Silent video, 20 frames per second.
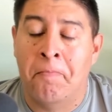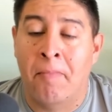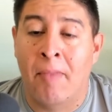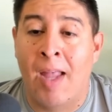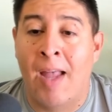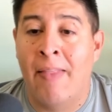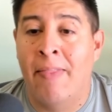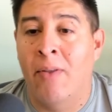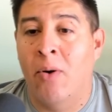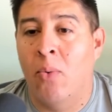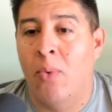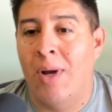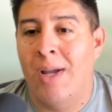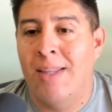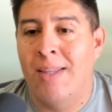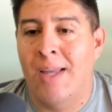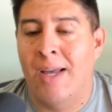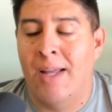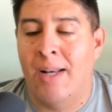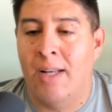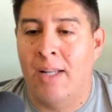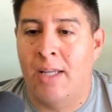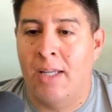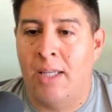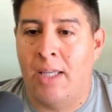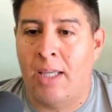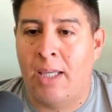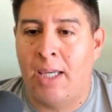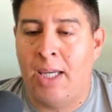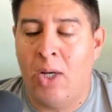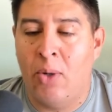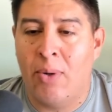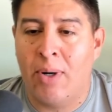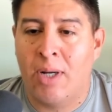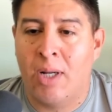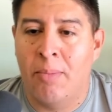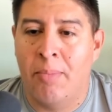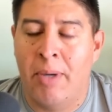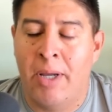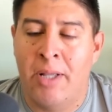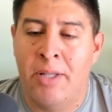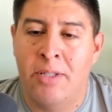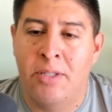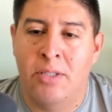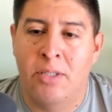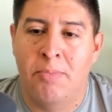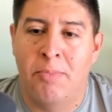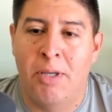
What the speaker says: And the way that he recommends,